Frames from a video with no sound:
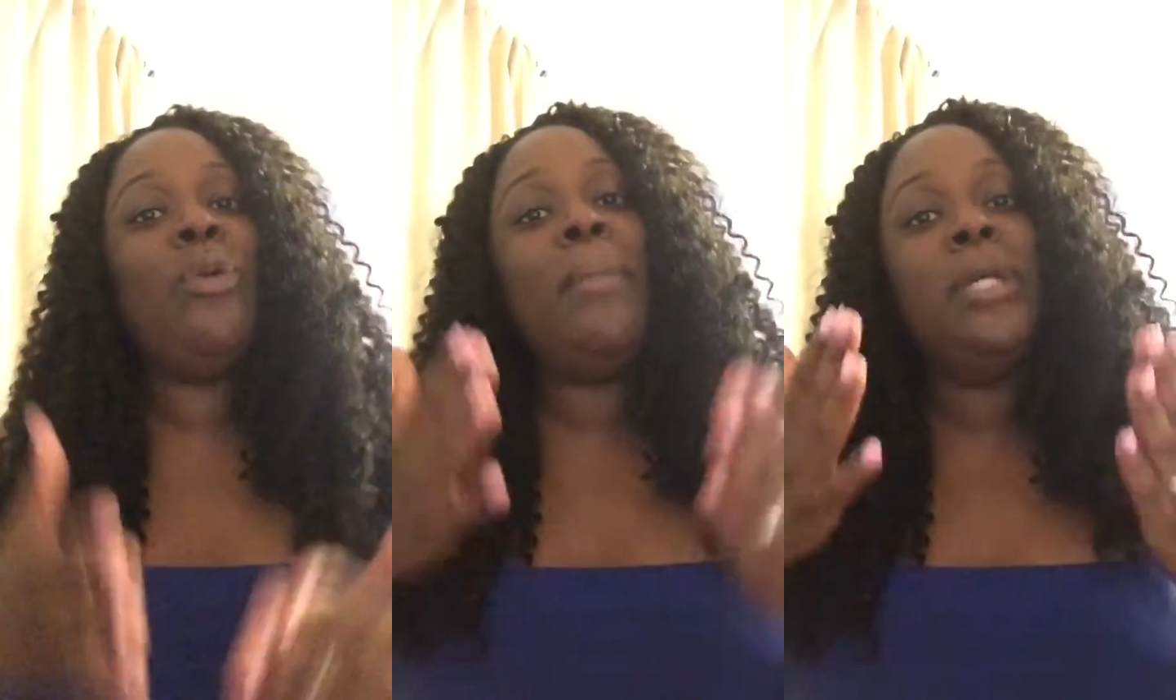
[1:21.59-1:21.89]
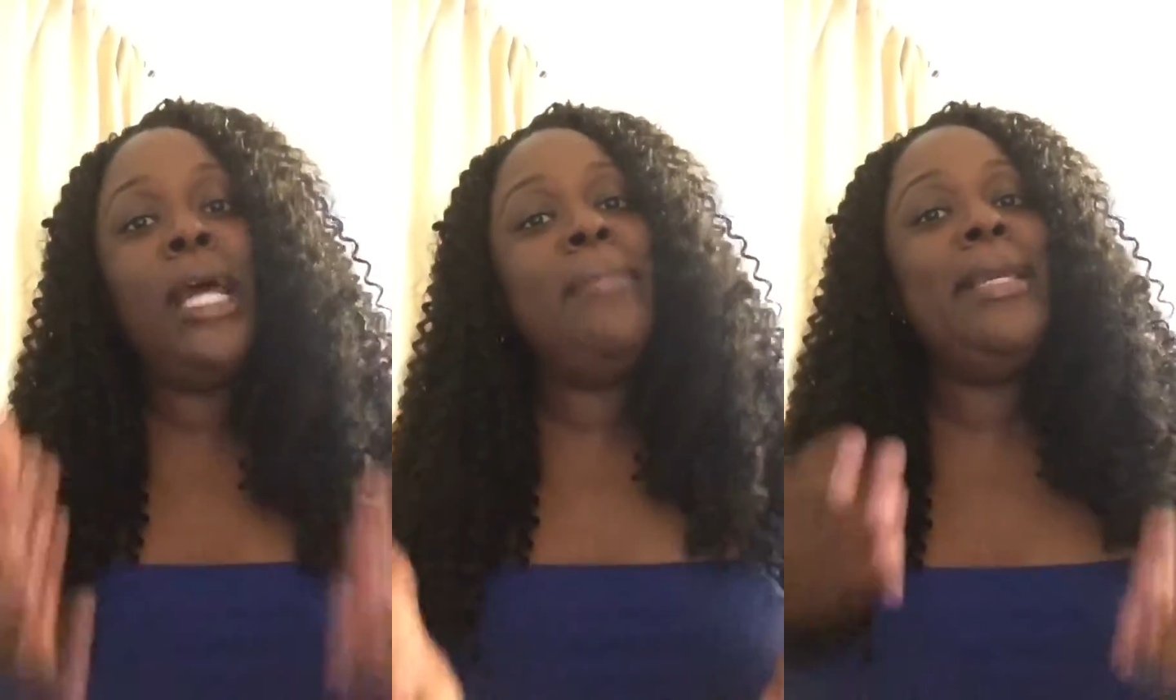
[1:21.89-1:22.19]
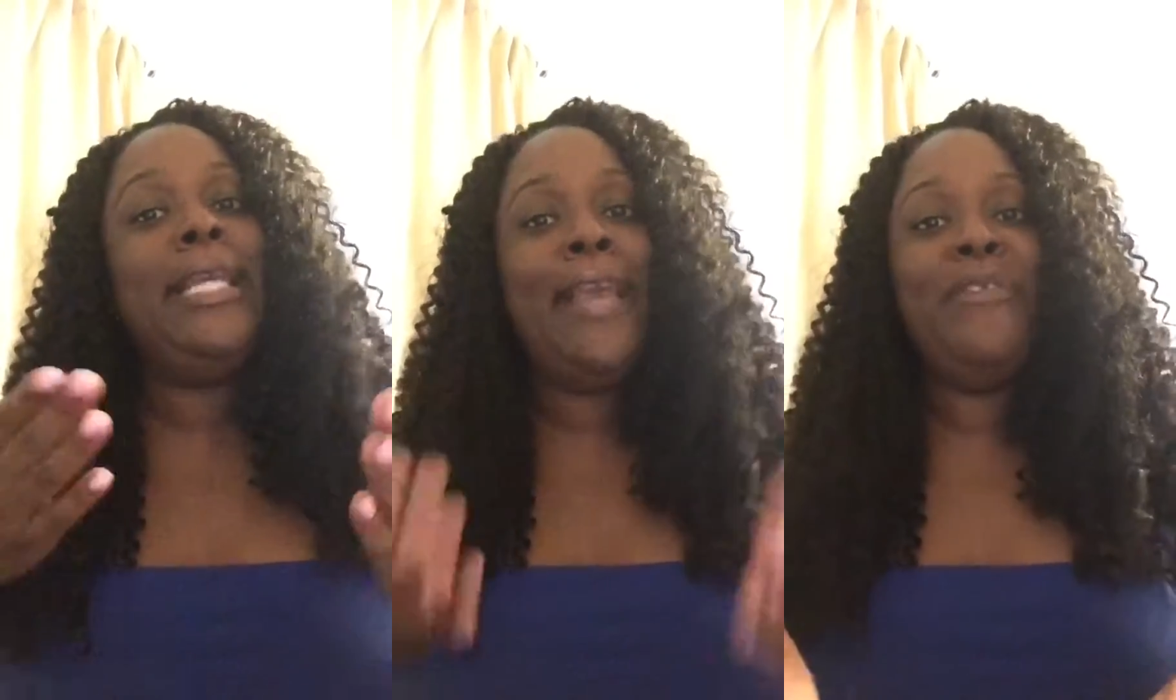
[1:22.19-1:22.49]
where I'm going to
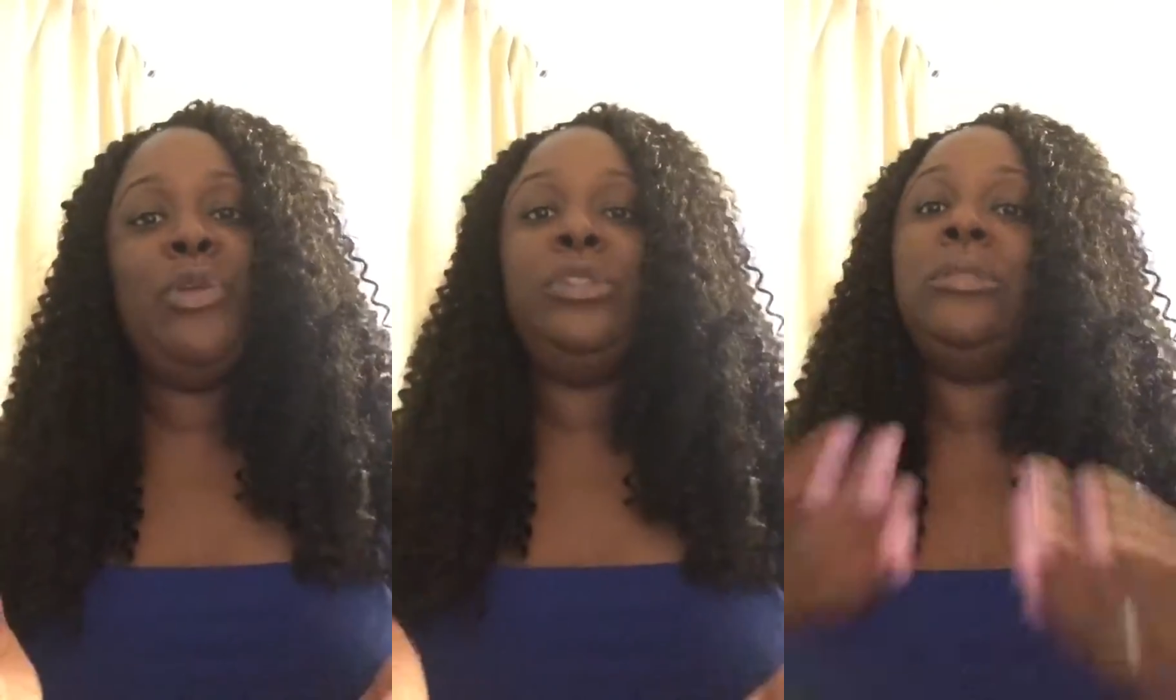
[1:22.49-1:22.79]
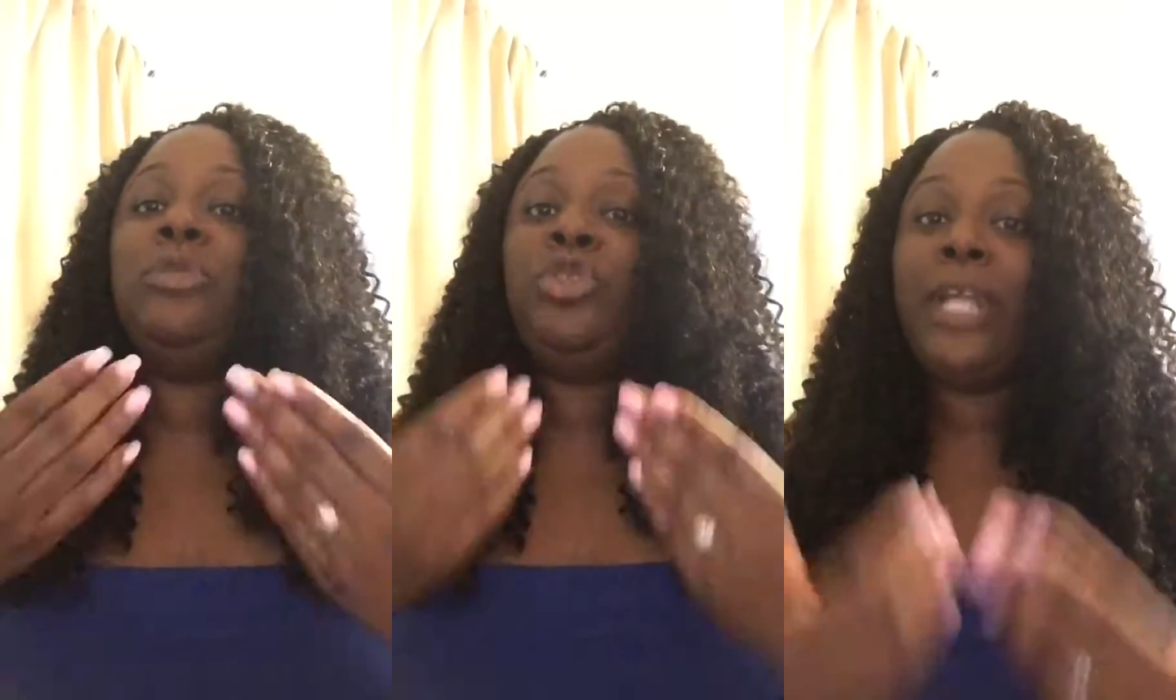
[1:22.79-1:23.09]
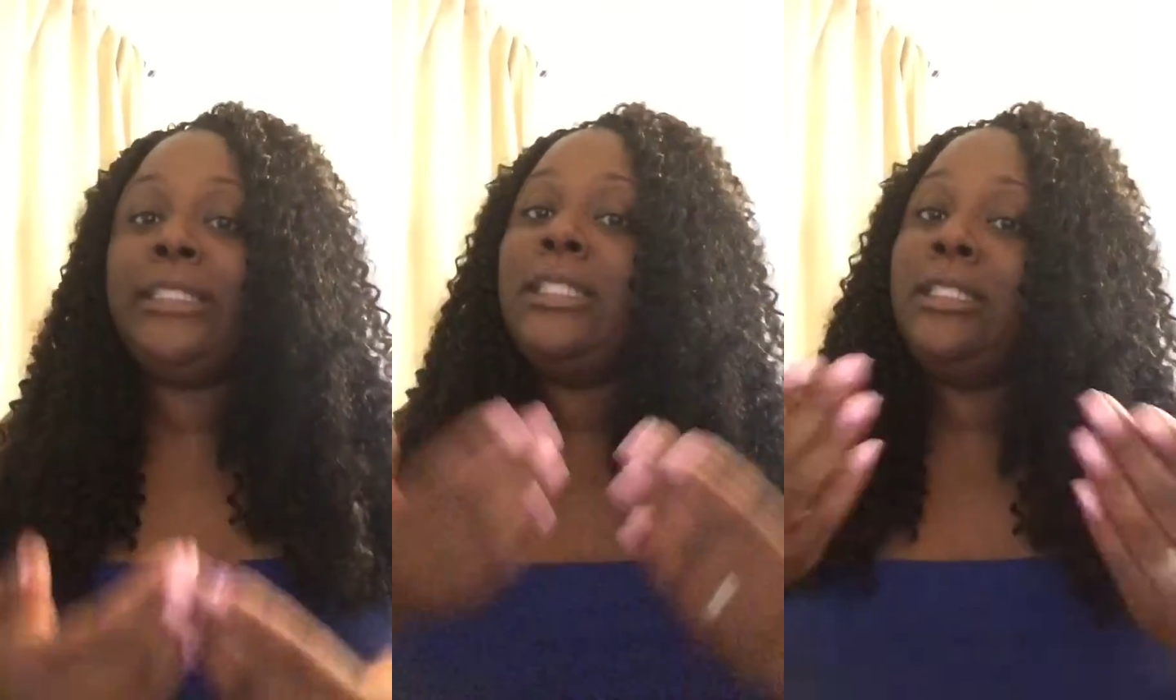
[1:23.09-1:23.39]
be giving you some
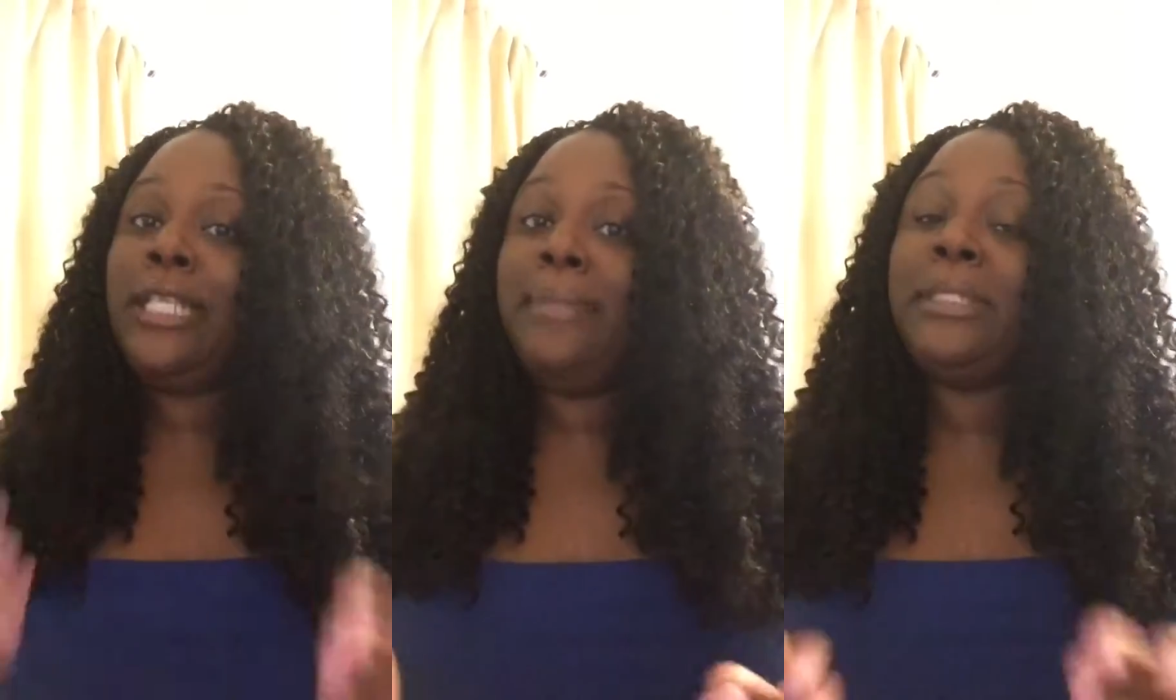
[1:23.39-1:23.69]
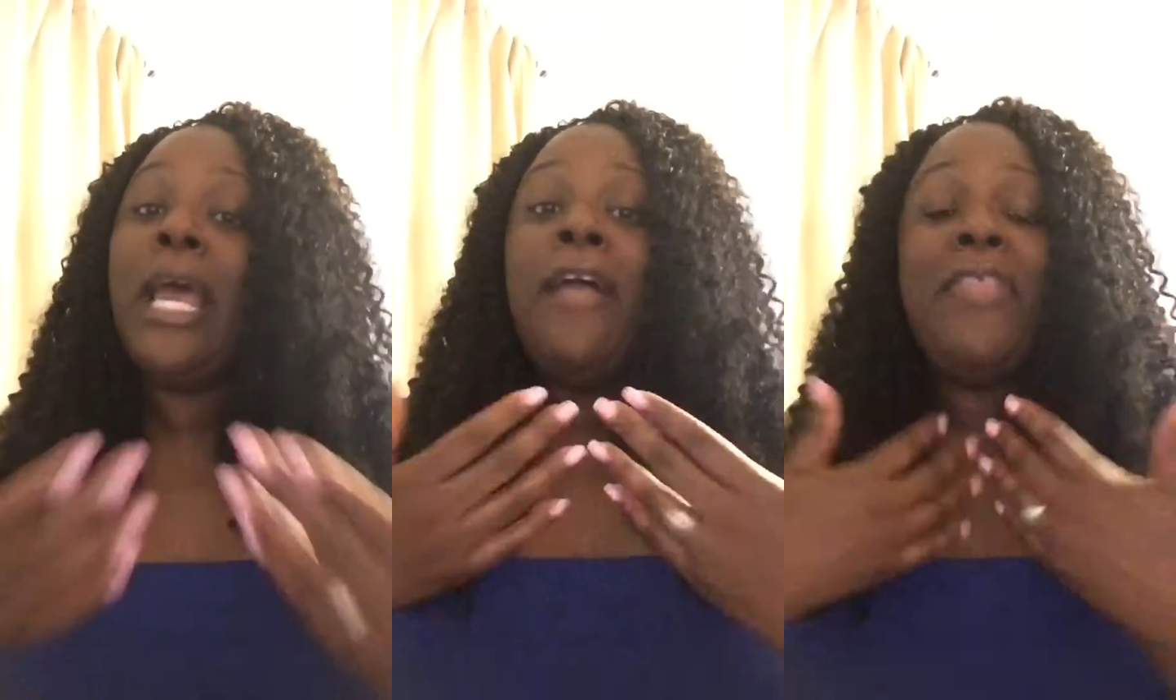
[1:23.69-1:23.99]
tricks and tips